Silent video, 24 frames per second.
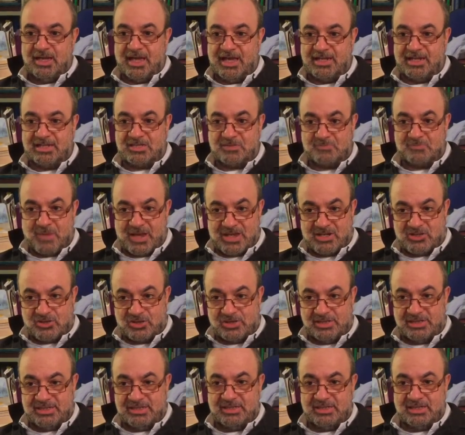and
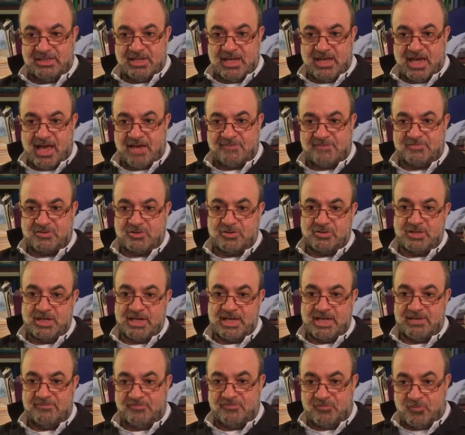especially after
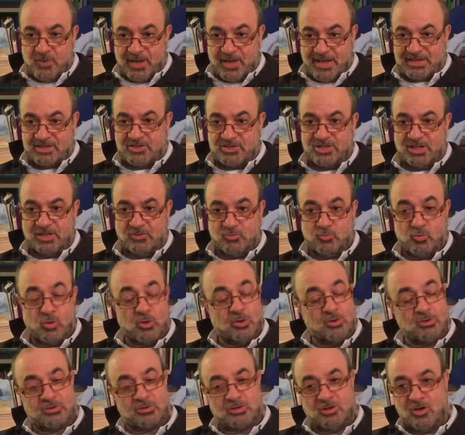the influential
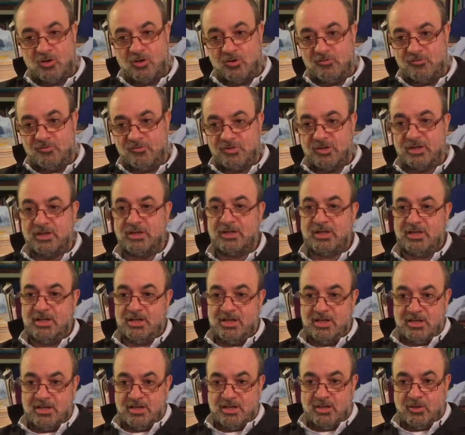work of
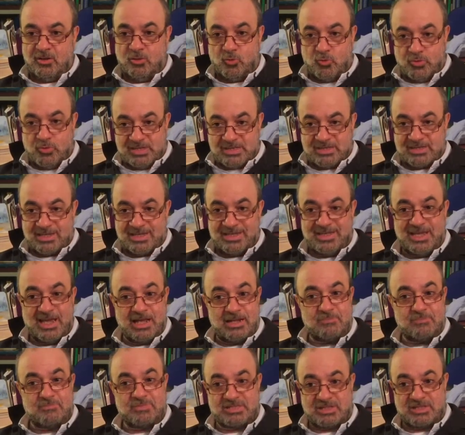Louis
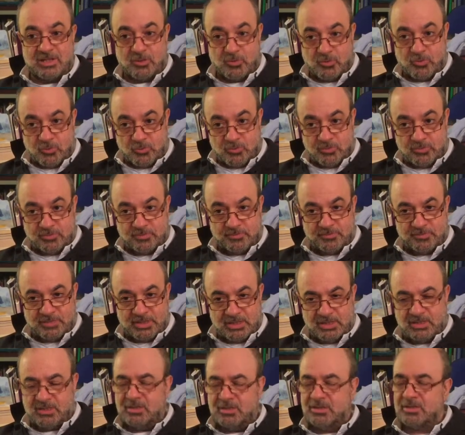Hjelmslo.
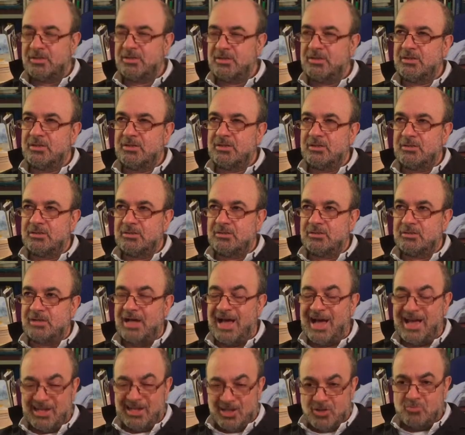
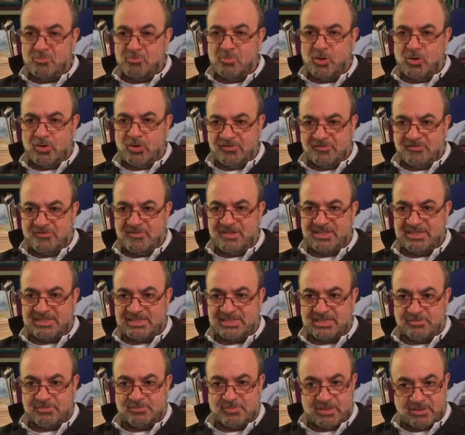
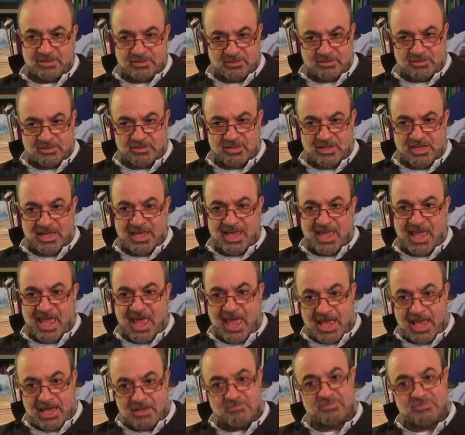Hylomorphism
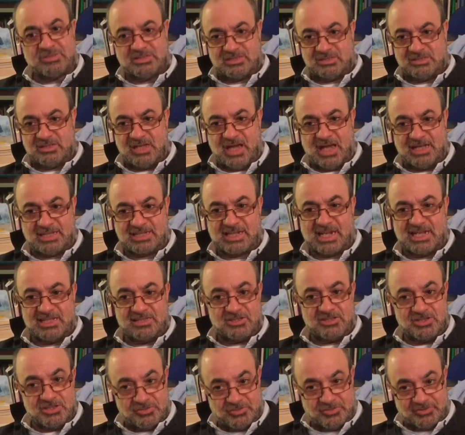aims at
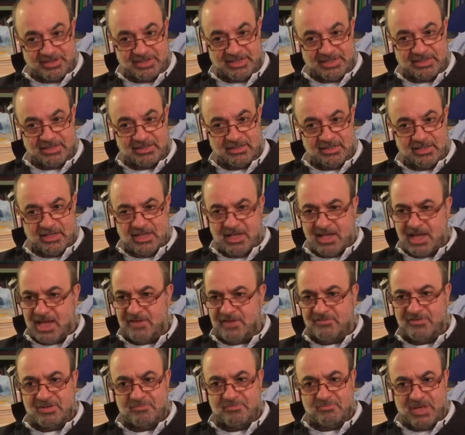considering
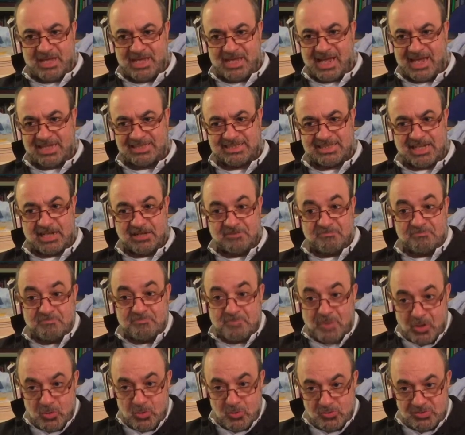every being as
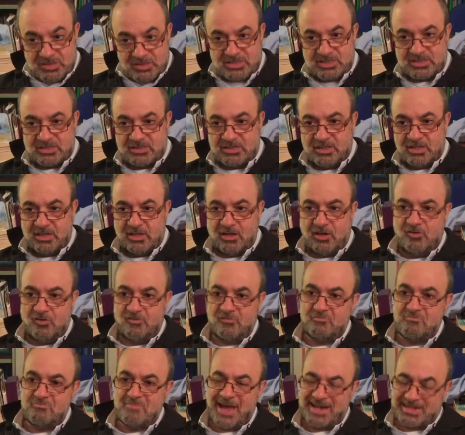composed
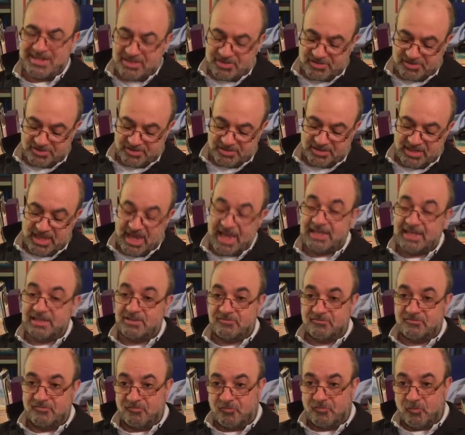of matter
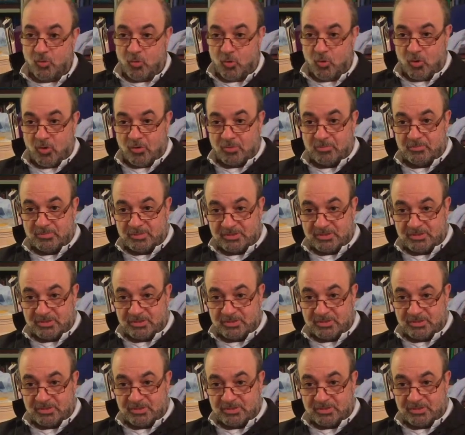and form.